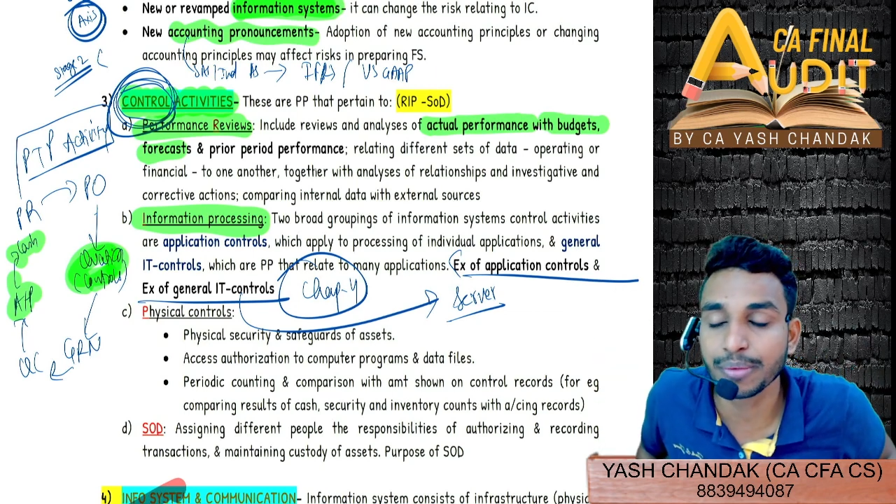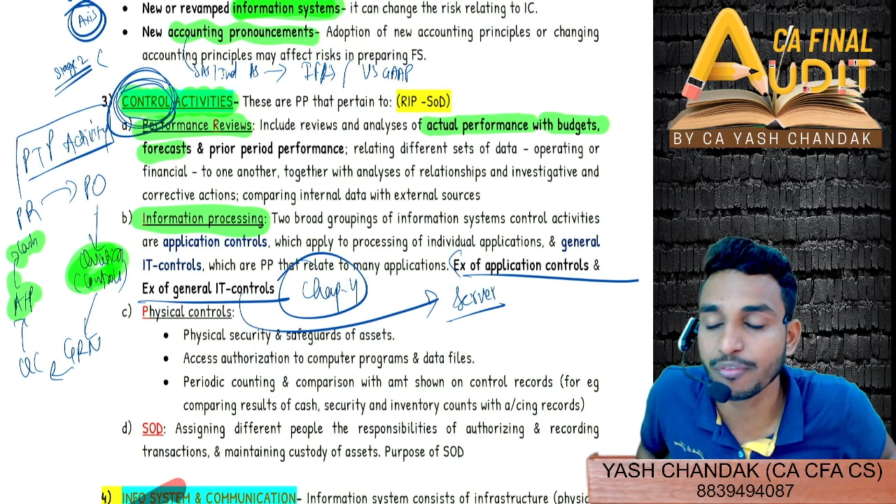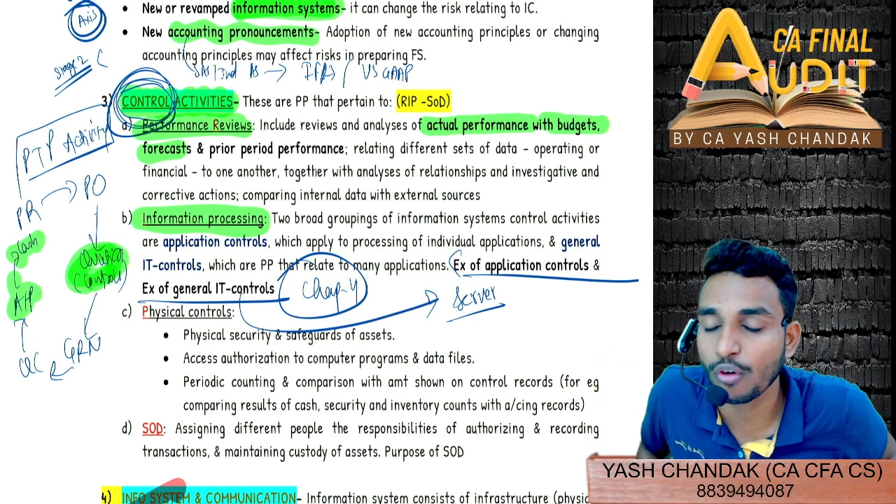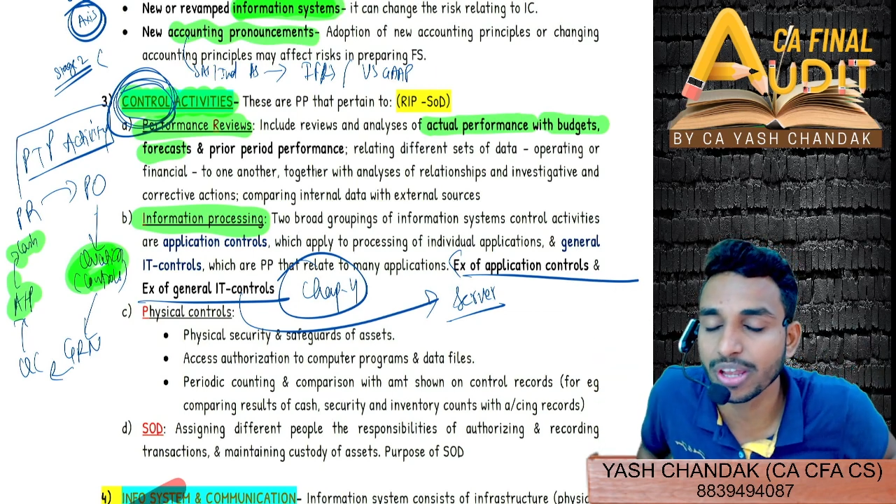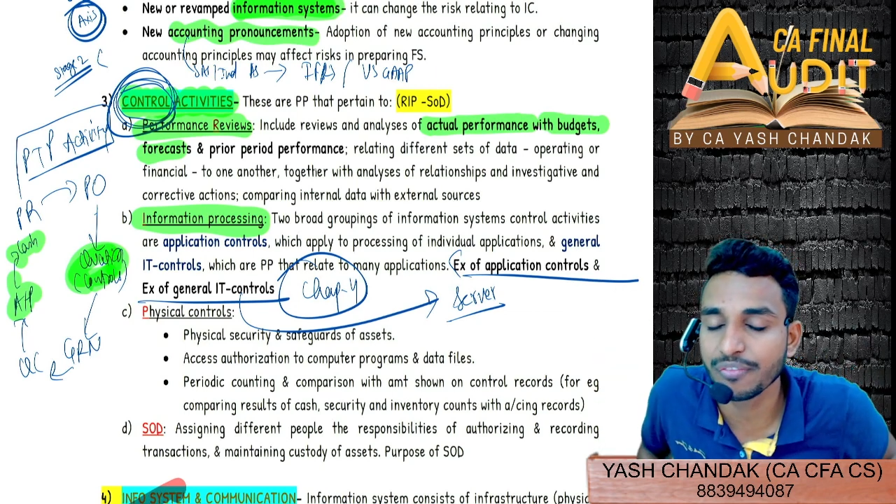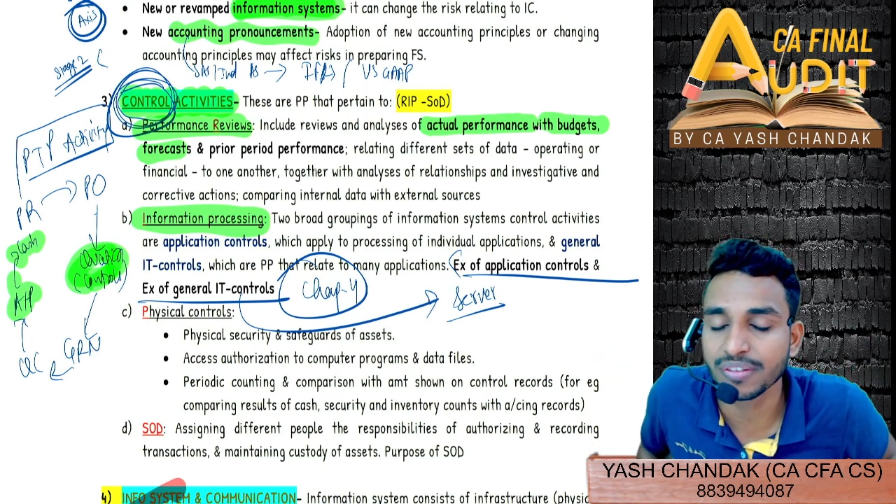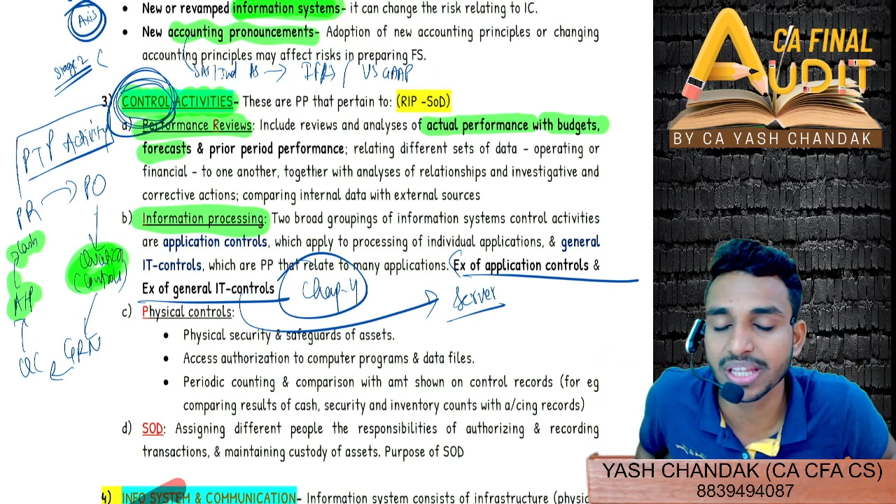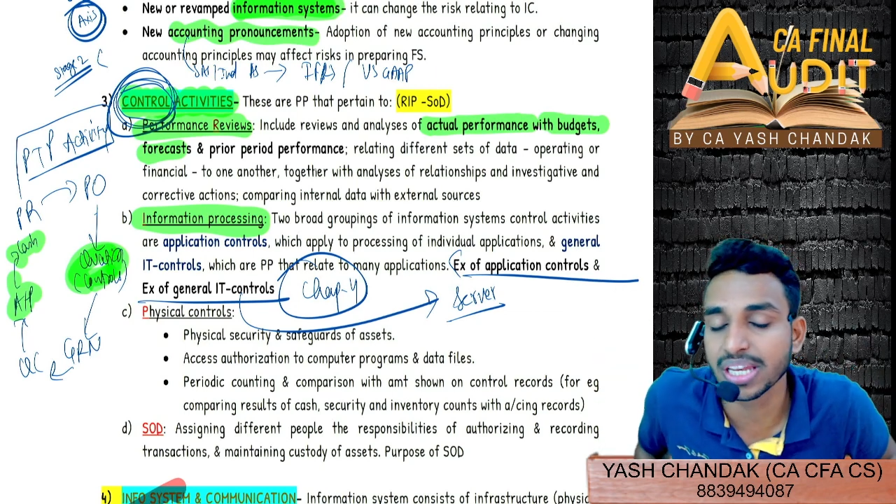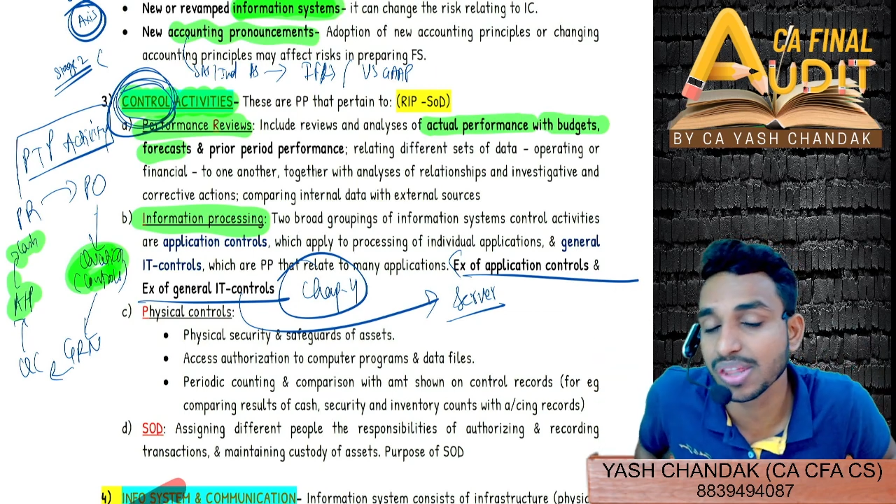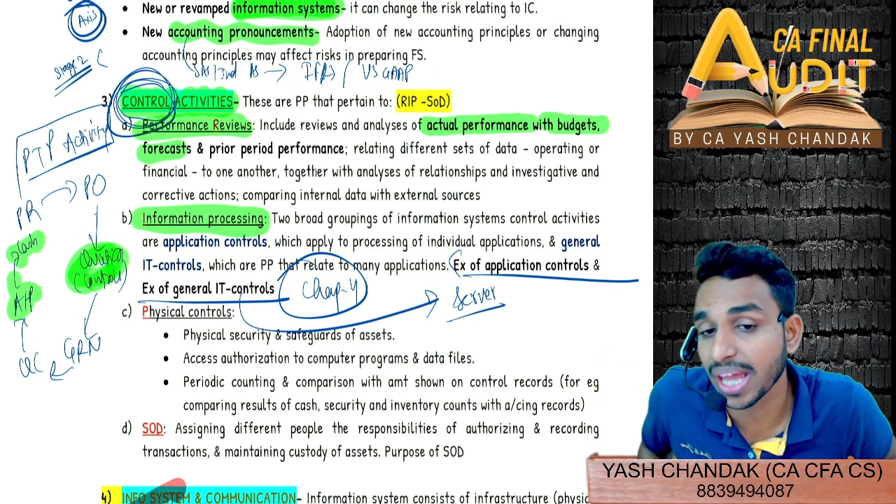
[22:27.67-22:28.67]
before if
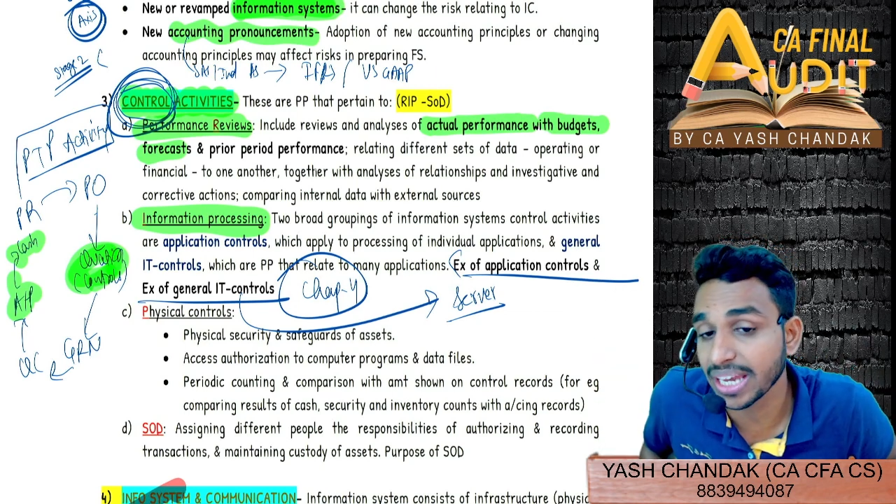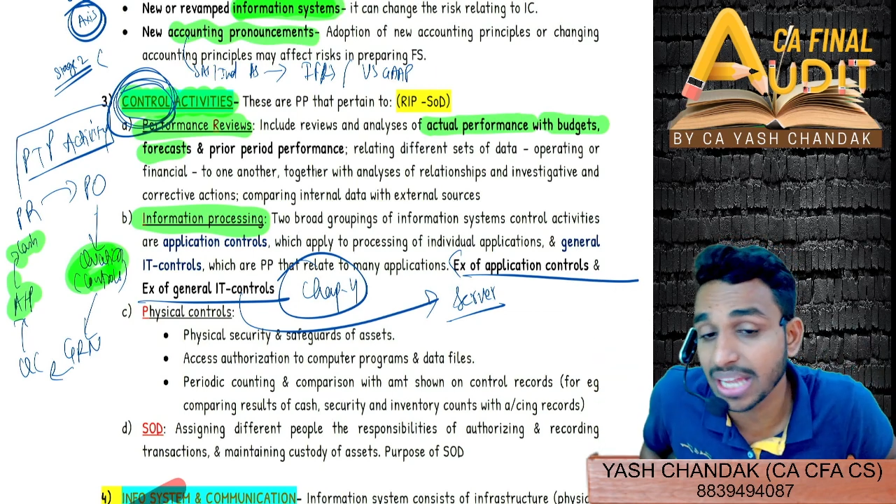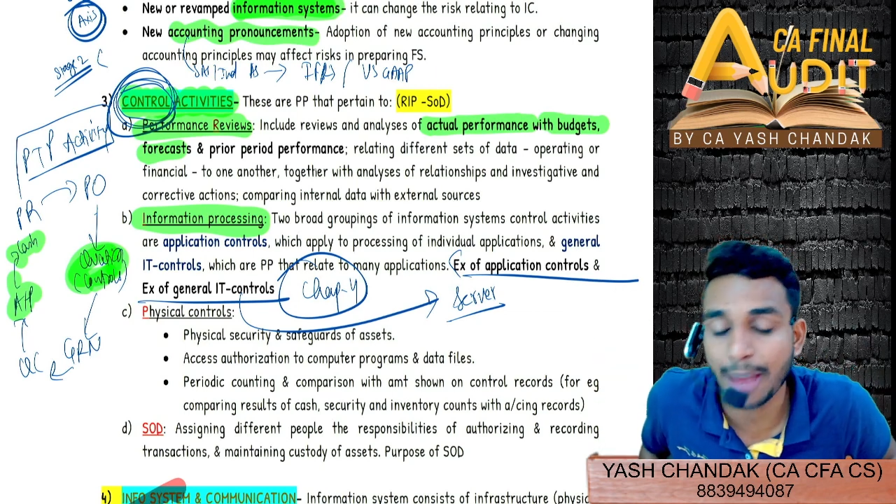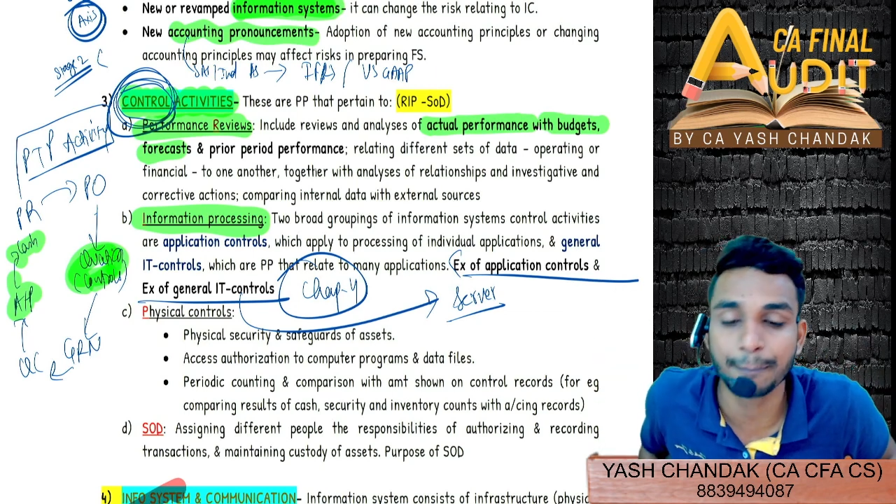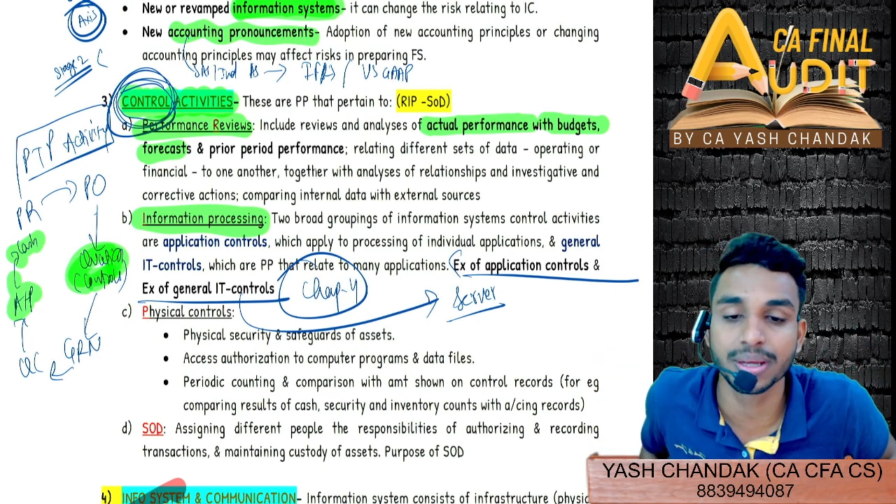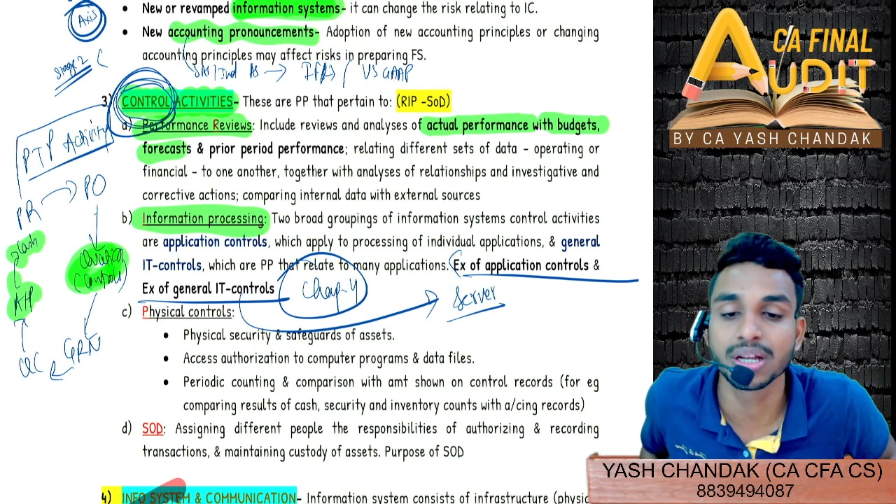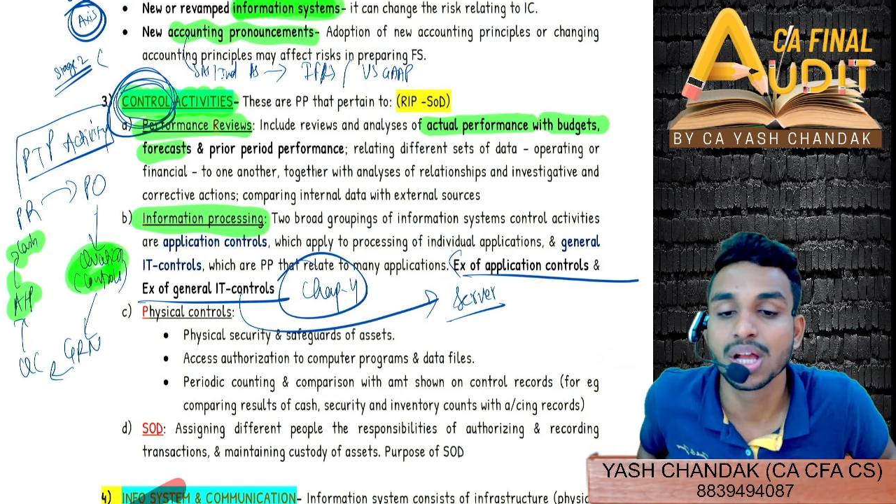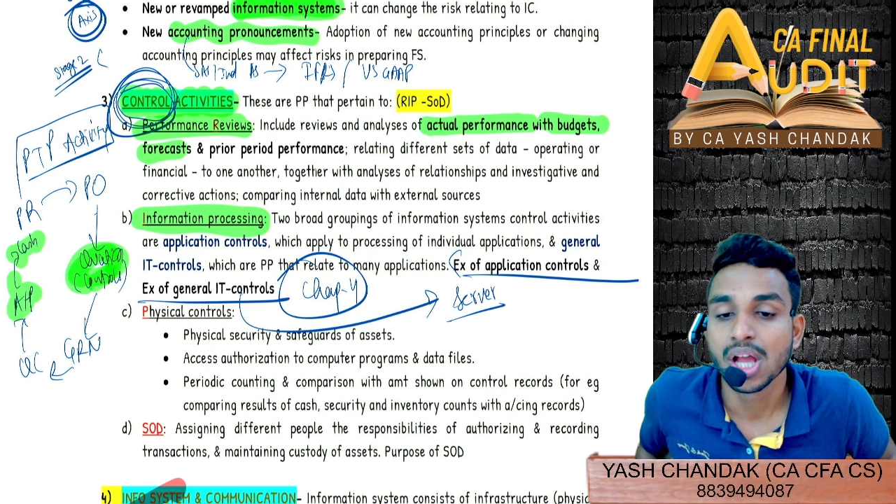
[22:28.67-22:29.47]
there is any hamper